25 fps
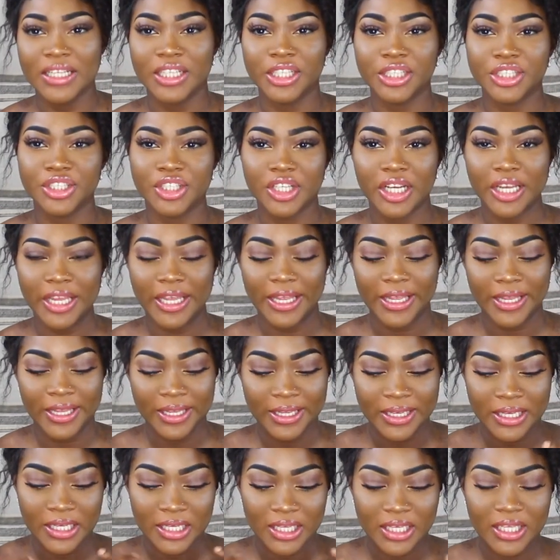Literally,
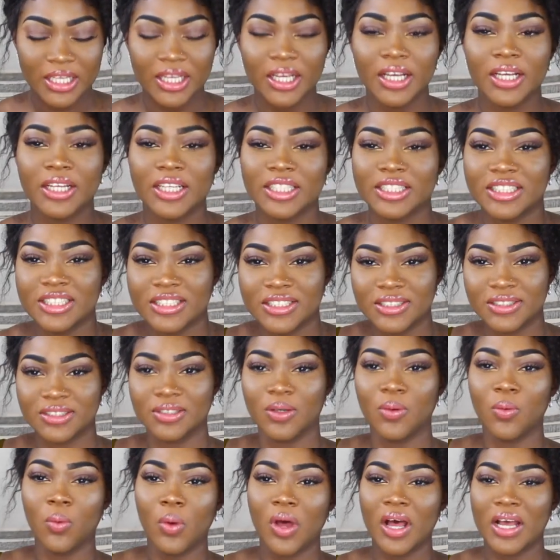England
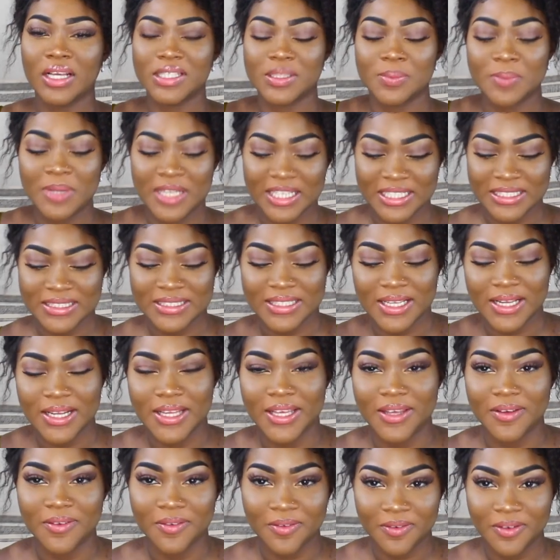is the worst place to
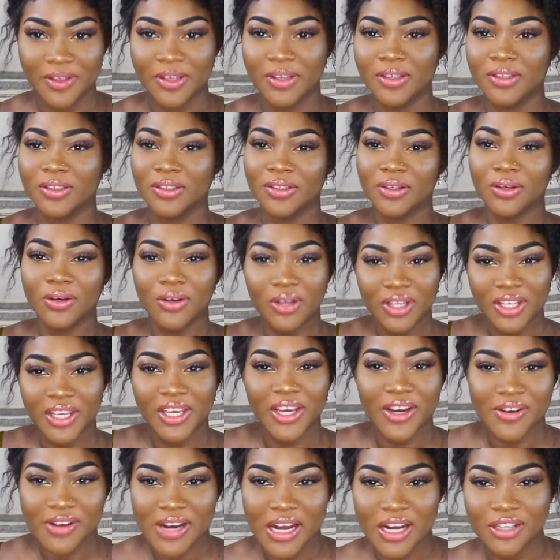live all
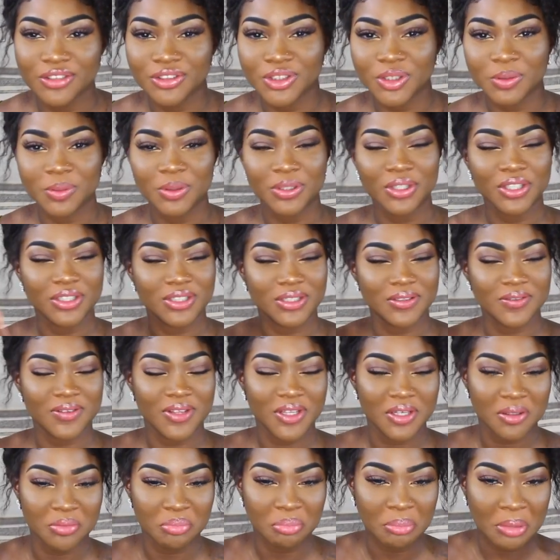year round just because
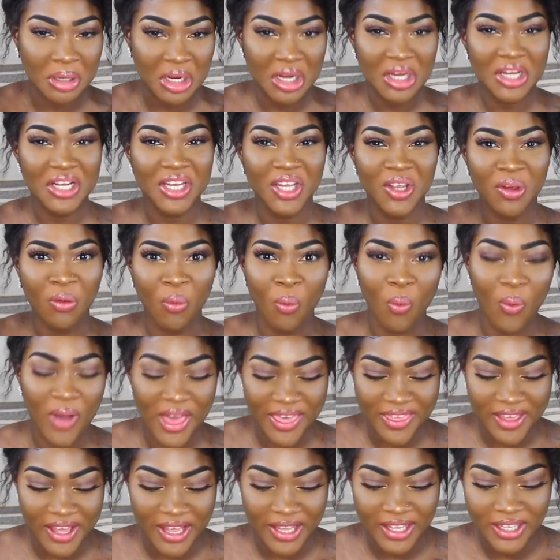of the bloody
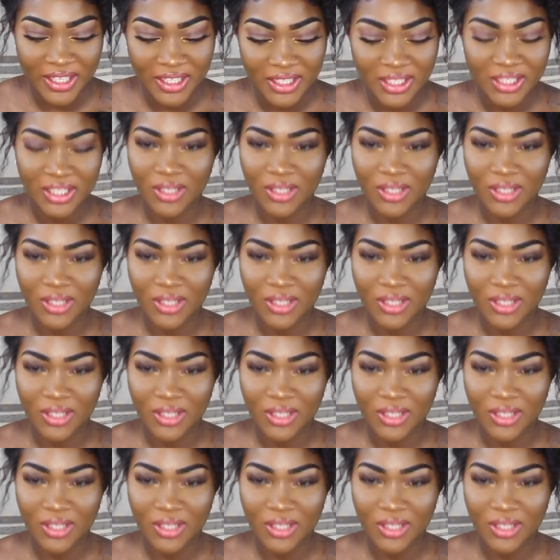weather.